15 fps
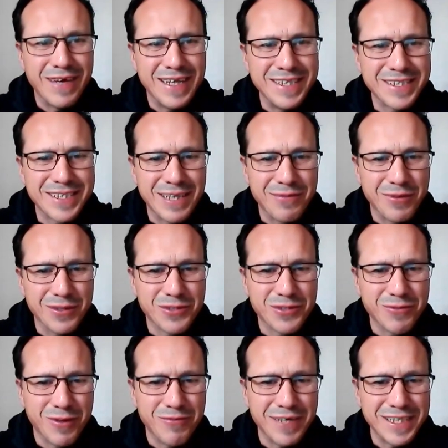I'm not sure what
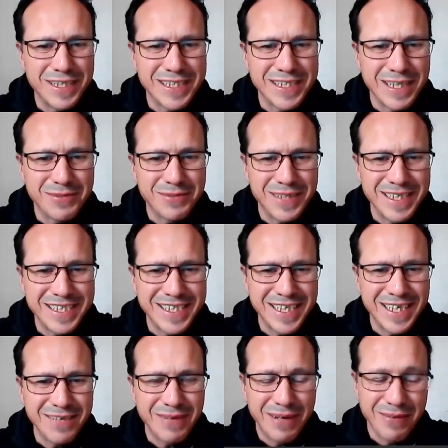Rich is up to this year.
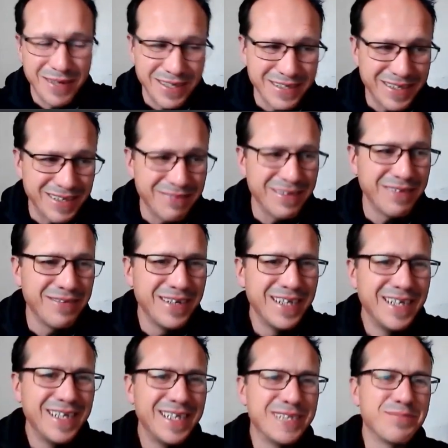Well,
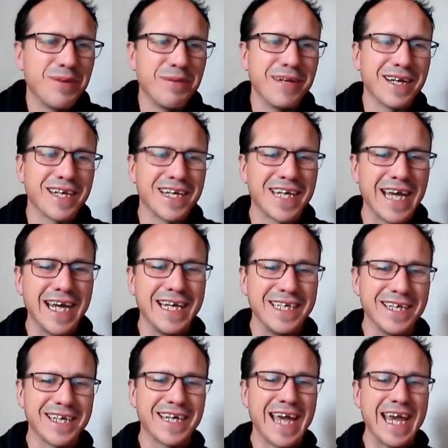it's probably like a
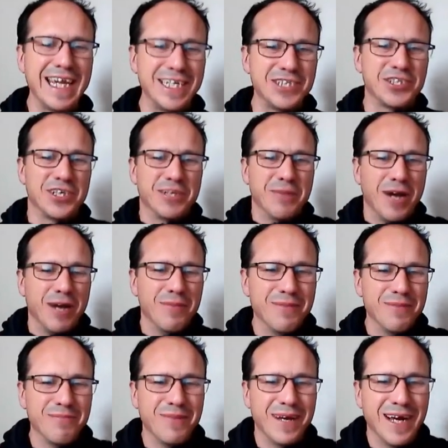caged at the moment,
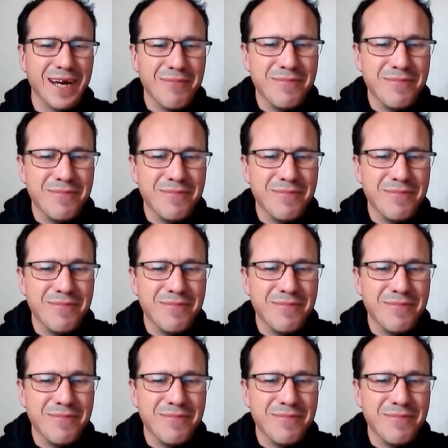but